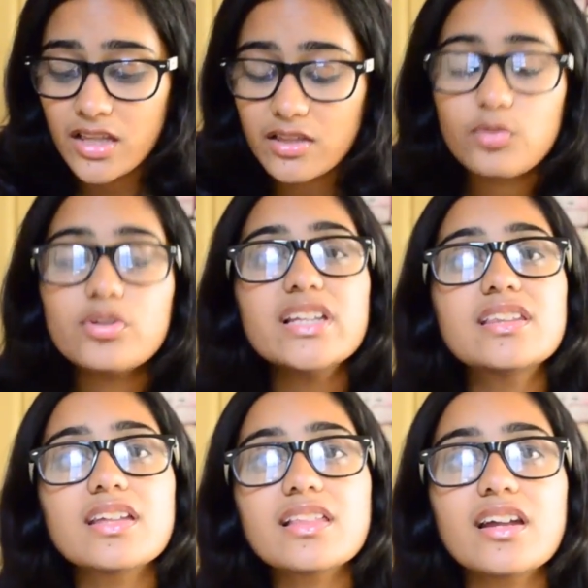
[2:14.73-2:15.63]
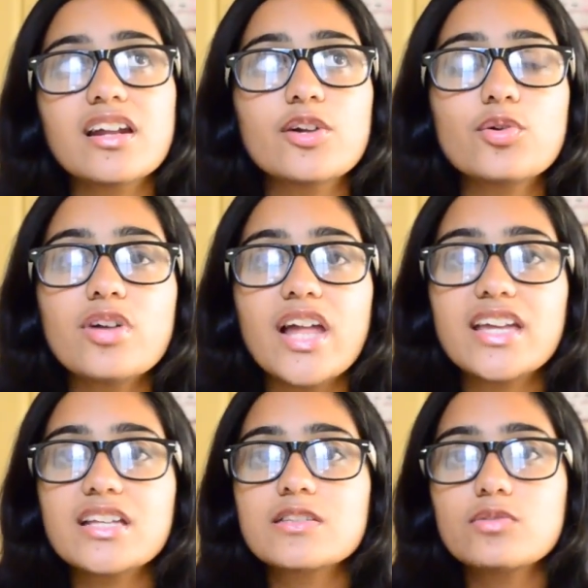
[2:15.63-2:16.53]
The only thing that I don't
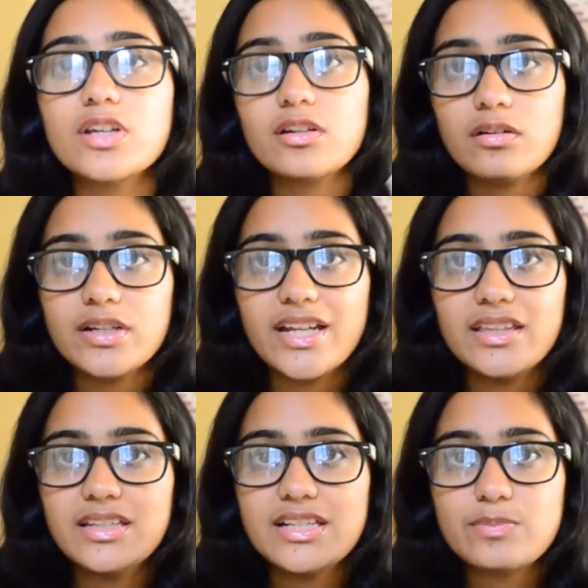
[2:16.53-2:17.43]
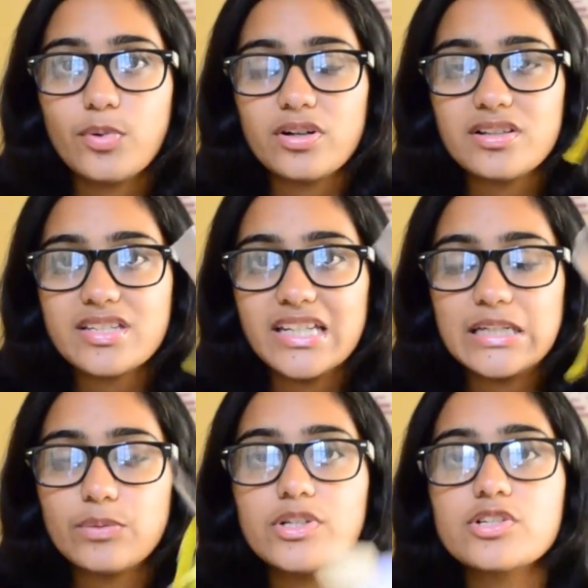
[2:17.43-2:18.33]
like is you cannot get these bottles
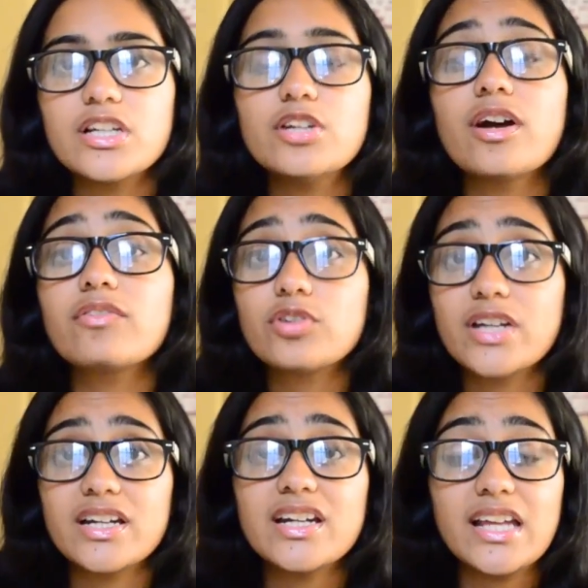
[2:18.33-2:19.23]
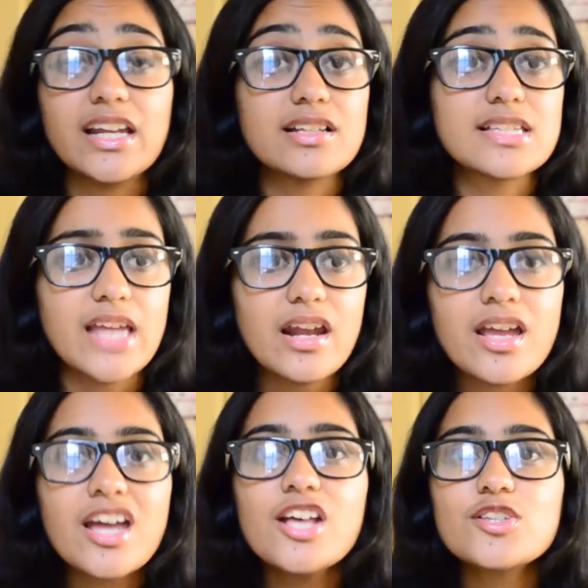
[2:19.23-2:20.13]
individually, you have to get it in a set.
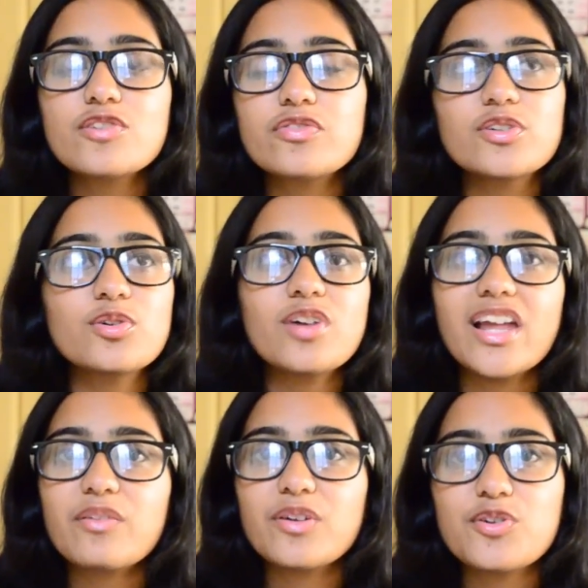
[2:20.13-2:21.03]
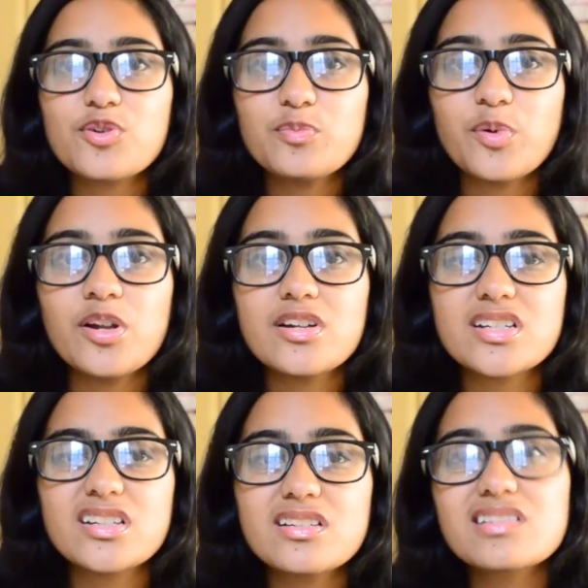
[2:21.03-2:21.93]
So if you don't like one or two
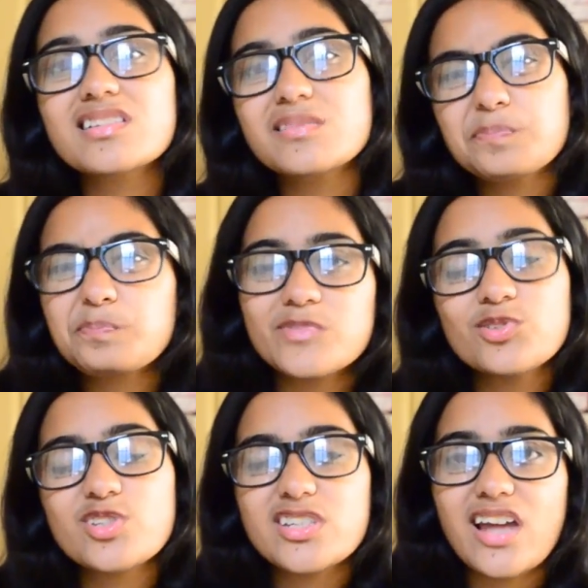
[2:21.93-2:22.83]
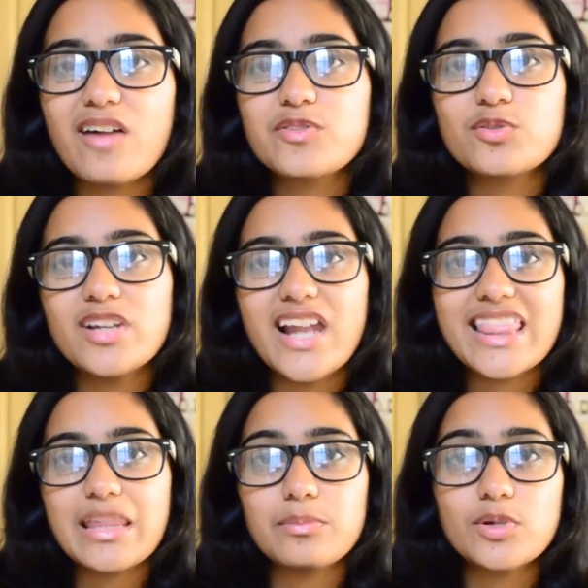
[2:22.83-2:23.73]
polishes, you just have to
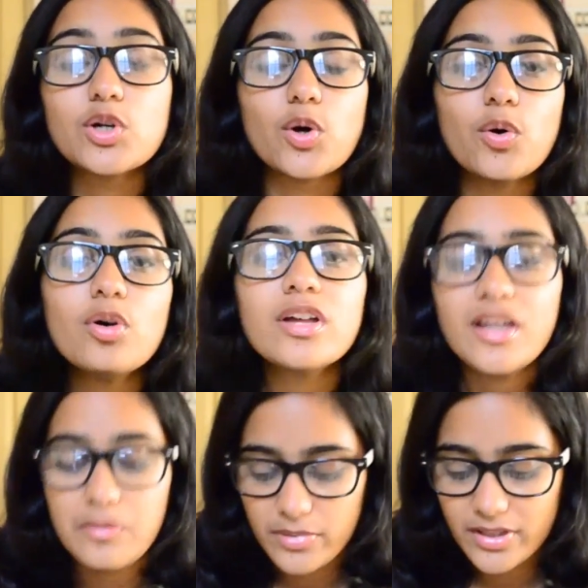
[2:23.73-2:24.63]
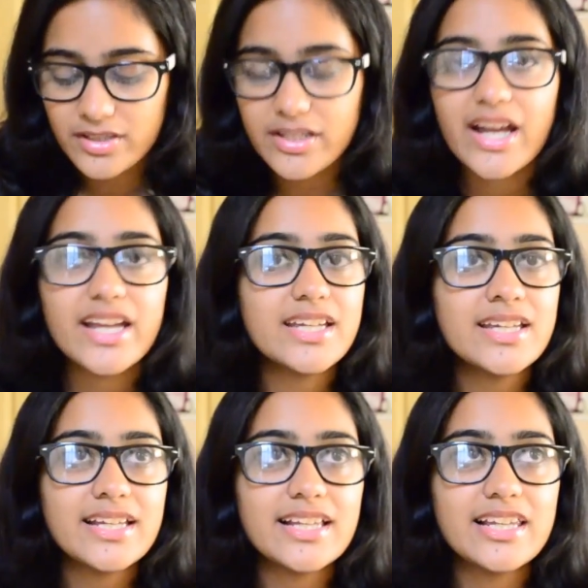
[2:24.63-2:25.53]
let them go. But
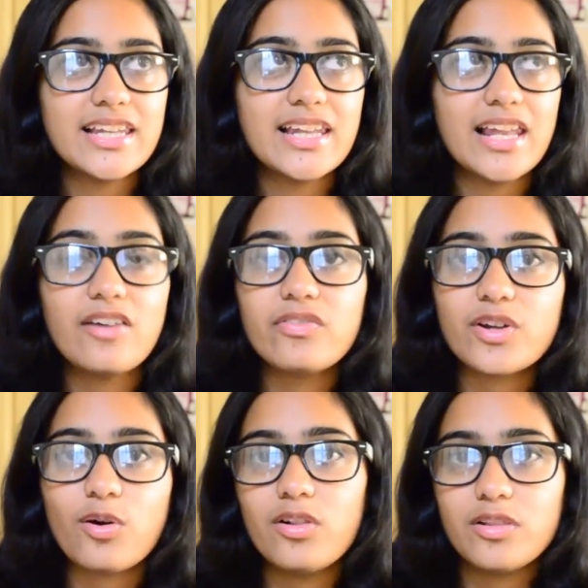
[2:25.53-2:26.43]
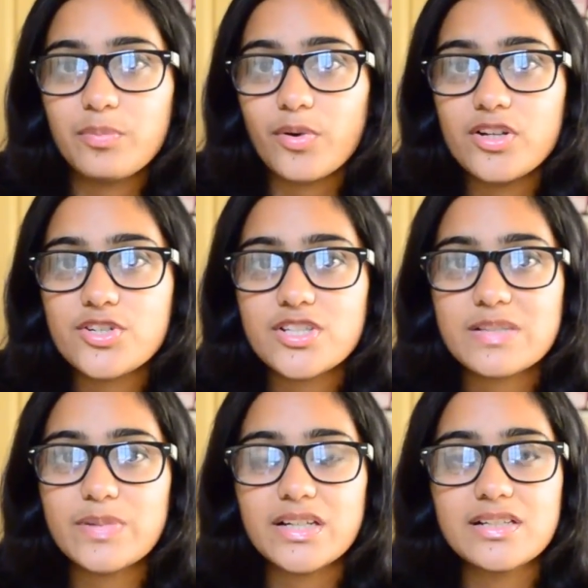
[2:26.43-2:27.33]
I loved all the polishes
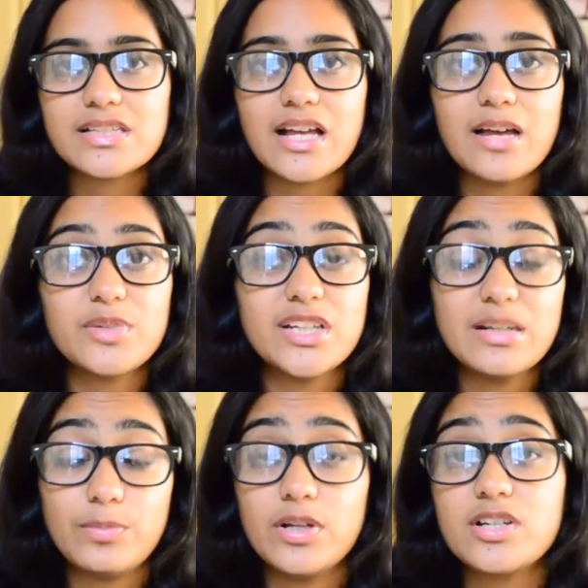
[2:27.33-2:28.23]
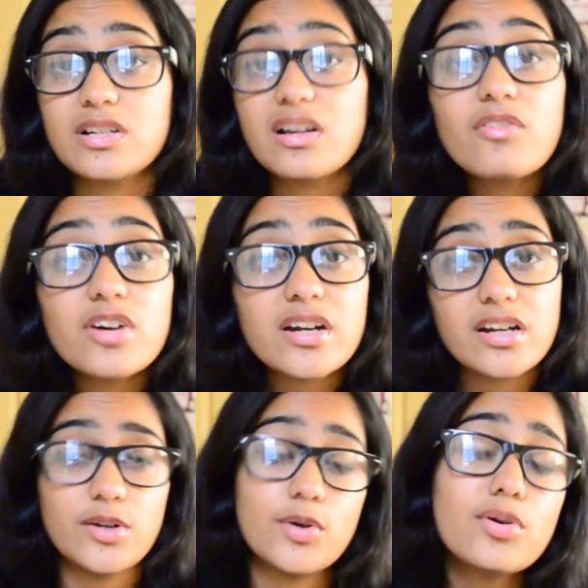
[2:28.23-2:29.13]
because I'm a nail polish lover and
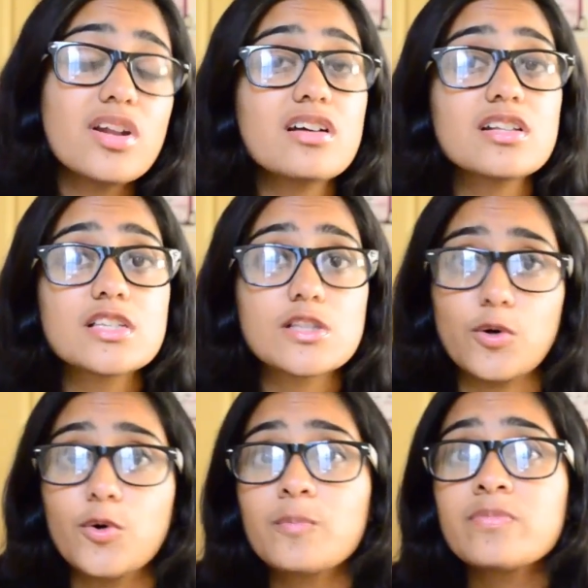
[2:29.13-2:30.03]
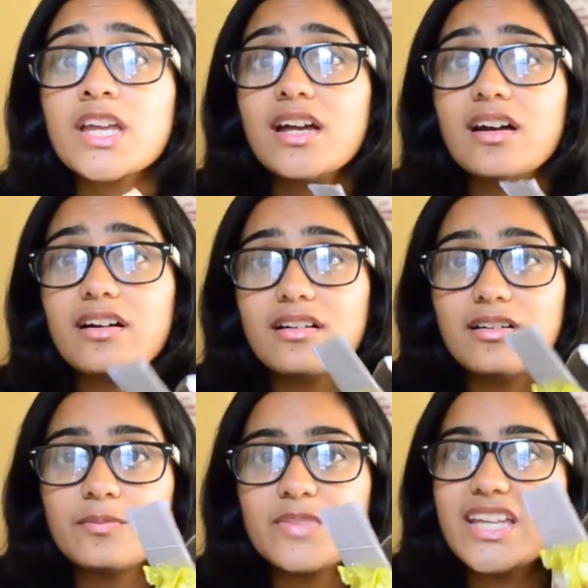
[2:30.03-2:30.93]
a holder, so
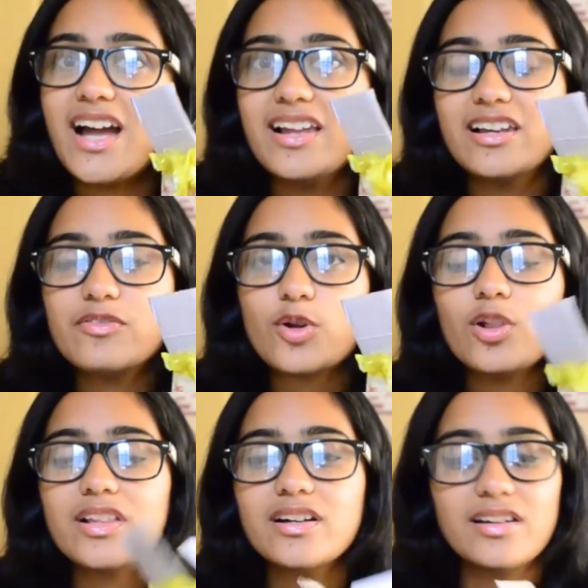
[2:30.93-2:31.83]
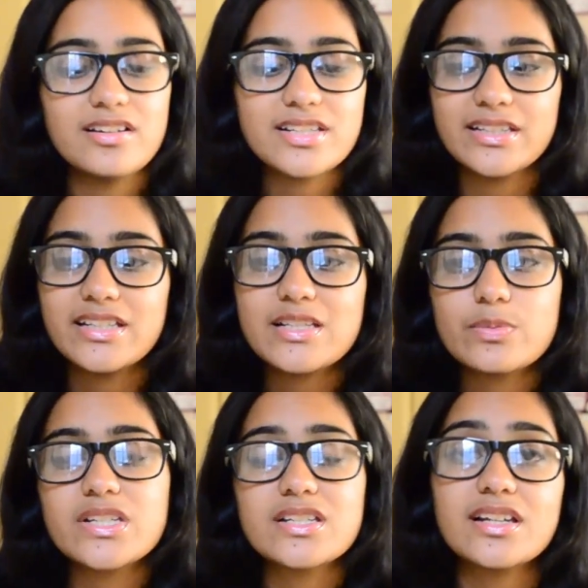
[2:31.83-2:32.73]
yeah, I loved all the colors in this,
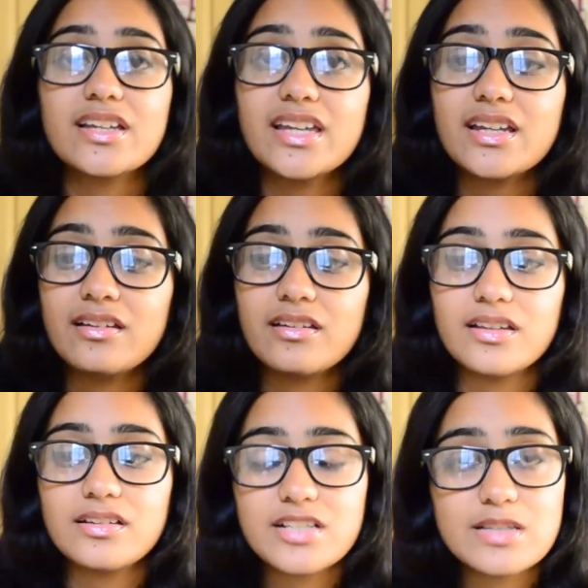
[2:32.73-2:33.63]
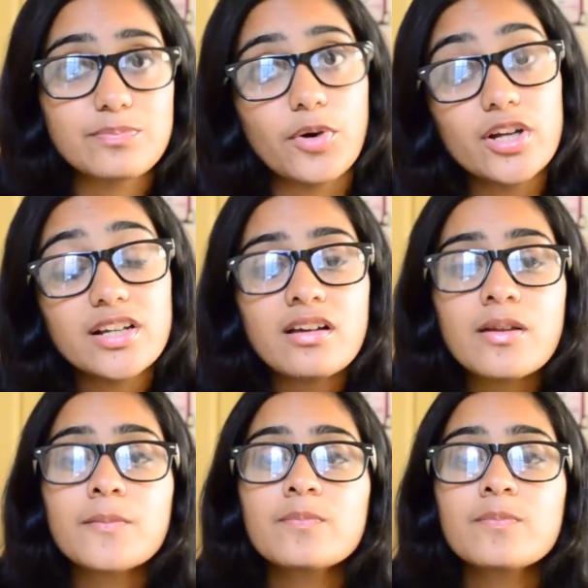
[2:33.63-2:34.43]
which is again another spoiler.